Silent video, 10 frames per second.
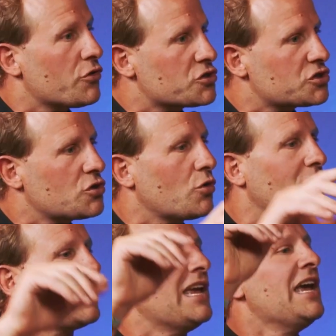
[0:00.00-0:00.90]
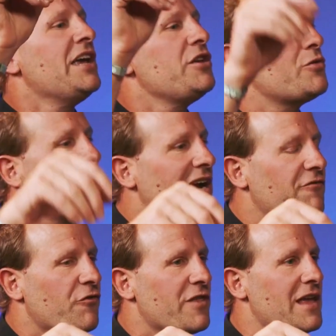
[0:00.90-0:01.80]
story. You care
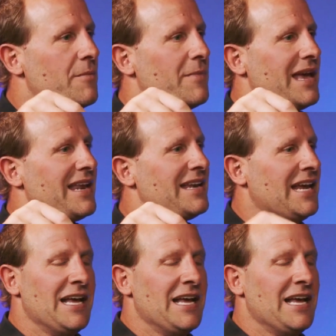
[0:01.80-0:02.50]
for them. And,